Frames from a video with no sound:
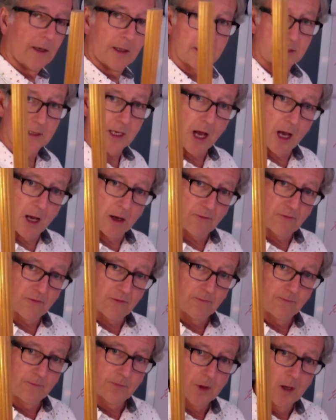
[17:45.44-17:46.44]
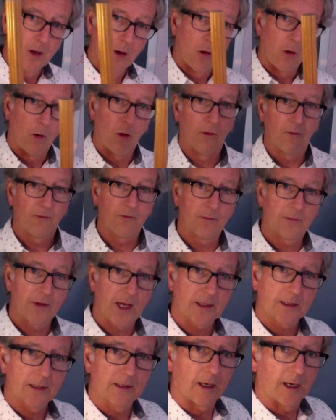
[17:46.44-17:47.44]
staff. Or from
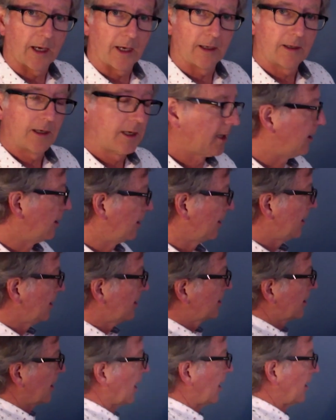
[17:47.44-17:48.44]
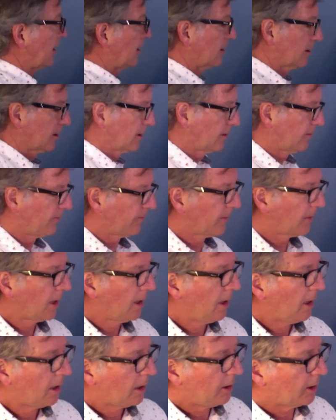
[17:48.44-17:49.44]
that side, in this case,
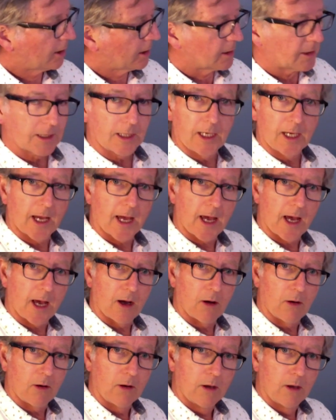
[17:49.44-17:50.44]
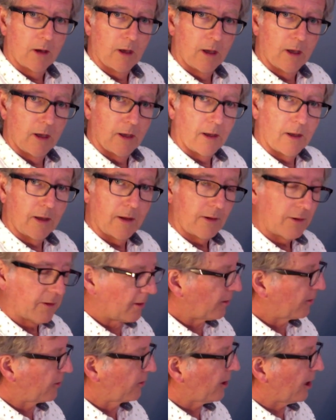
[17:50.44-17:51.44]
you can see how
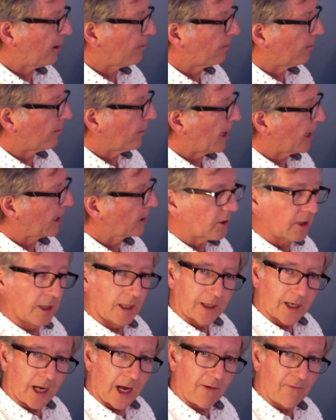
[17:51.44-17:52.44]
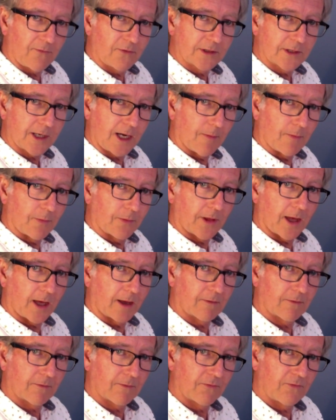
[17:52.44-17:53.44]
the thumb actually covers up
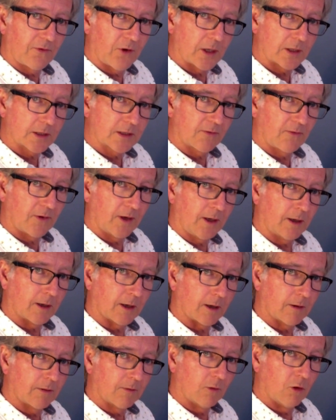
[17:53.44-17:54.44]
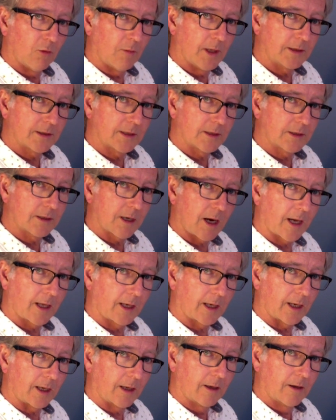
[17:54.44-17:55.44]
that first finger almost
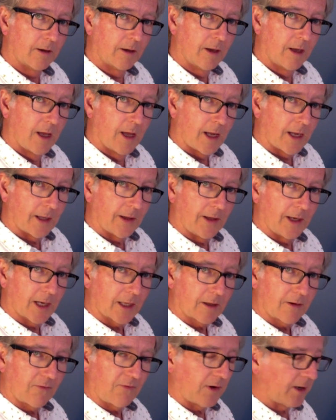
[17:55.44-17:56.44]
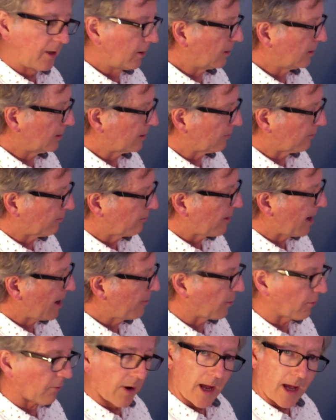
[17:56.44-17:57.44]
entirely. And the other fingers
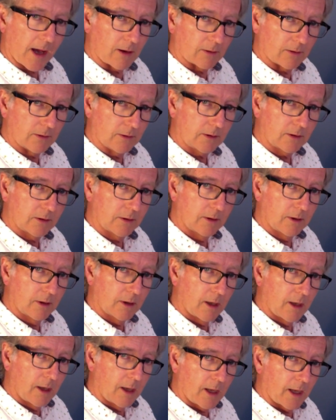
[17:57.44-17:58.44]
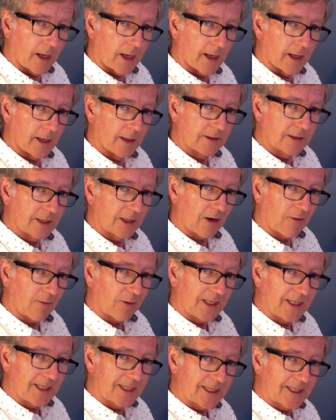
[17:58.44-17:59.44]
wrap around. And so you don't
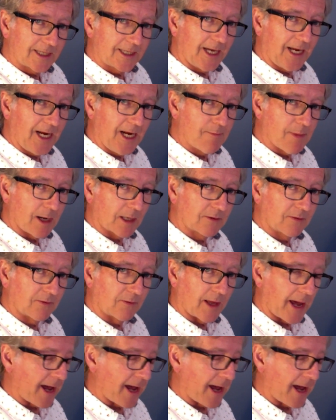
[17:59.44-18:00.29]
really see much of the